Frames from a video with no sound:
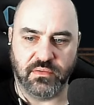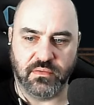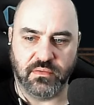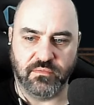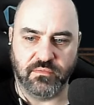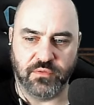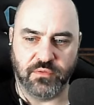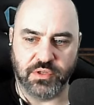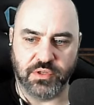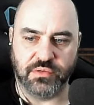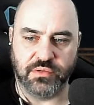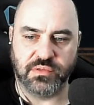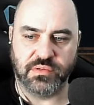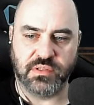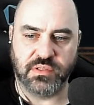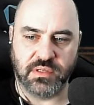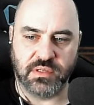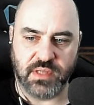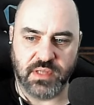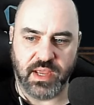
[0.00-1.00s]

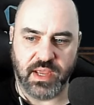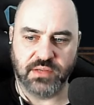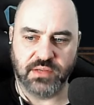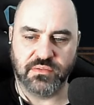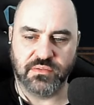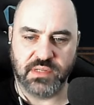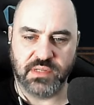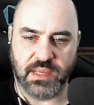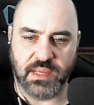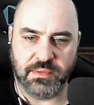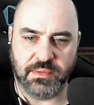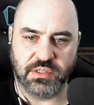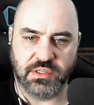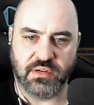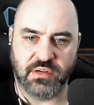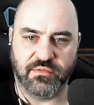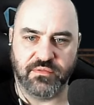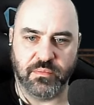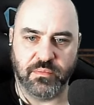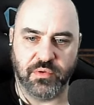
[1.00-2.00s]
reduced extra damage
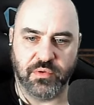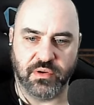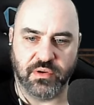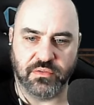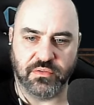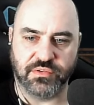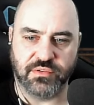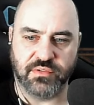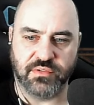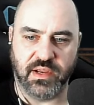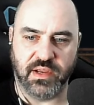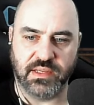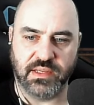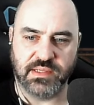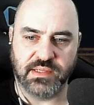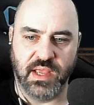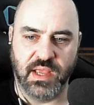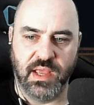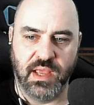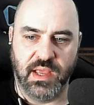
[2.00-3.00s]
from critical strikes.
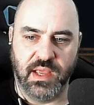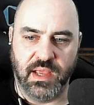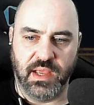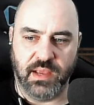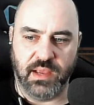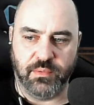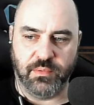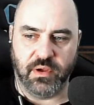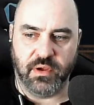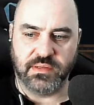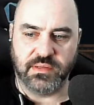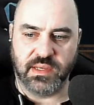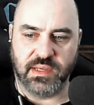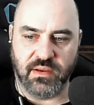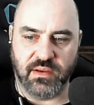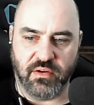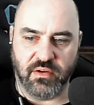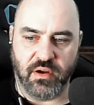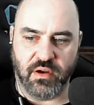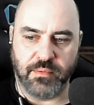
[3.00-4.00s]
And we are taking
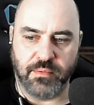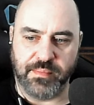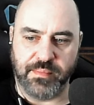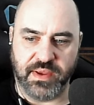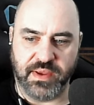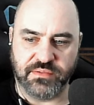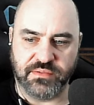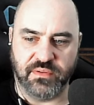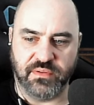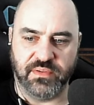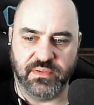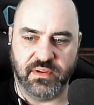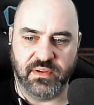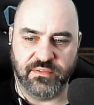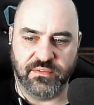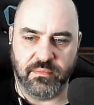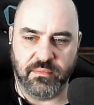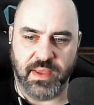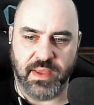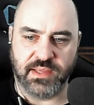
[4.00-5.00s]
our armor mastery over here
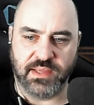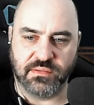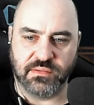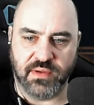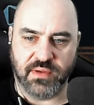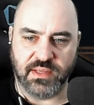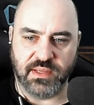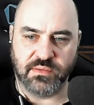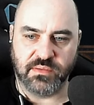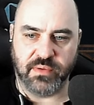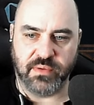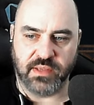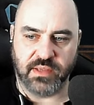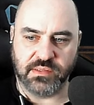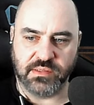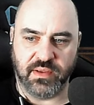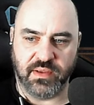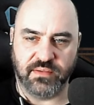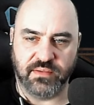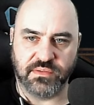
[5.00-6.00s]
for max res. We
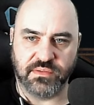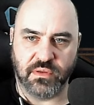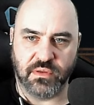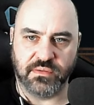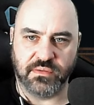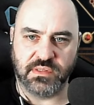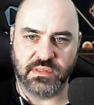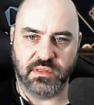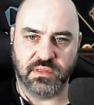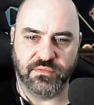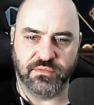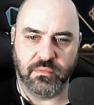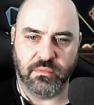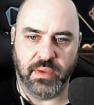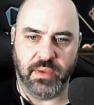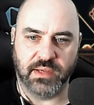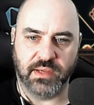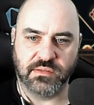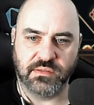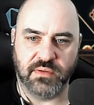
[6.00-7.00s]
also have Soul of Steel for
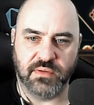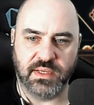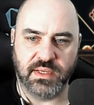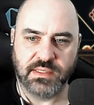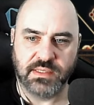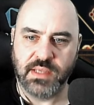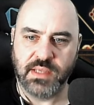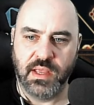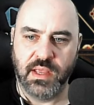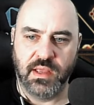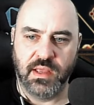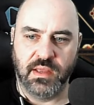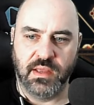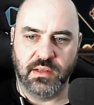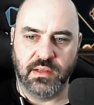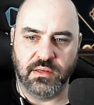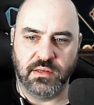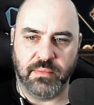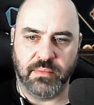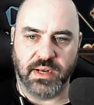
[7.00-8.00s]
max res,
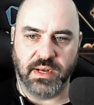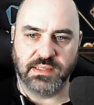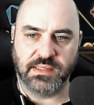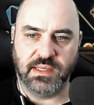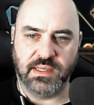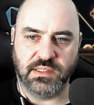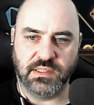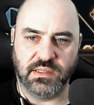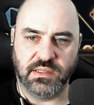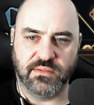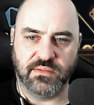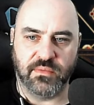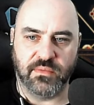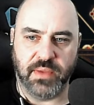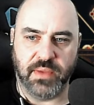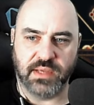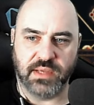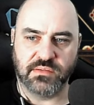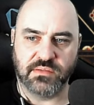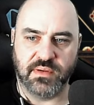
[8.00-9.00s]
Nomadic Teachings for
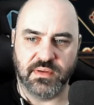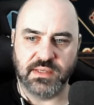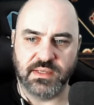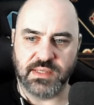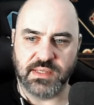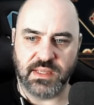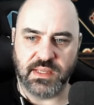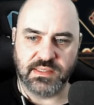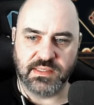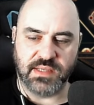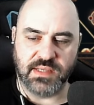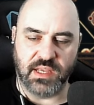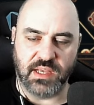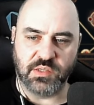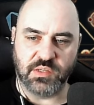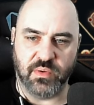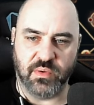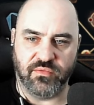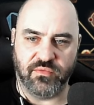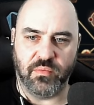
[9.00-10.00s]
max res, and
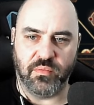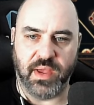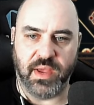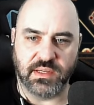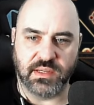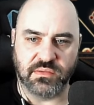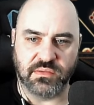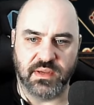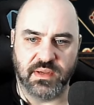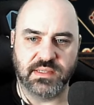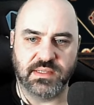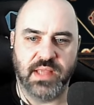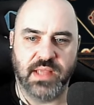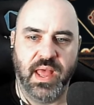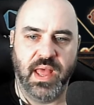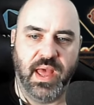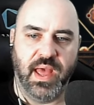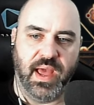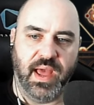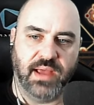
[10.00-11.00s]
Sanctuary for max res.
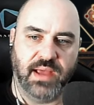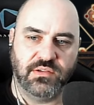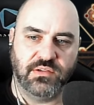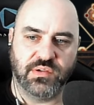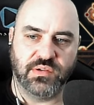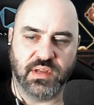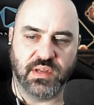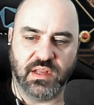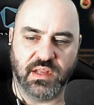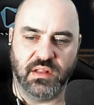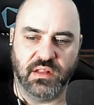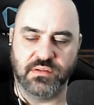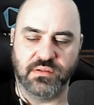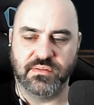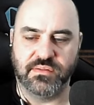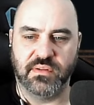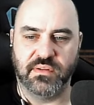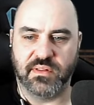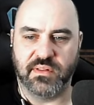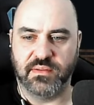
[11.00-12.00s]
As you get closer
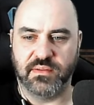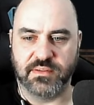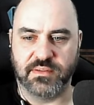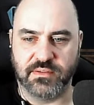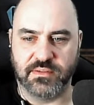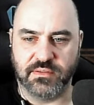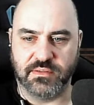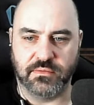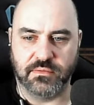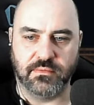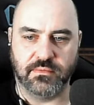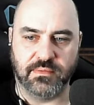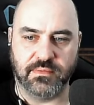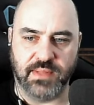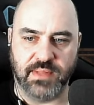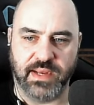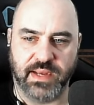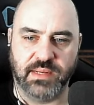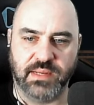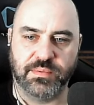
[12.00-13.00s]
and closer to
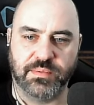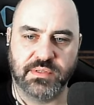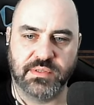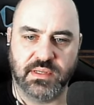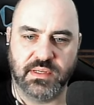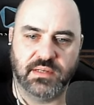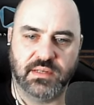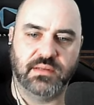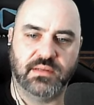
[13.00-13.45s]
90%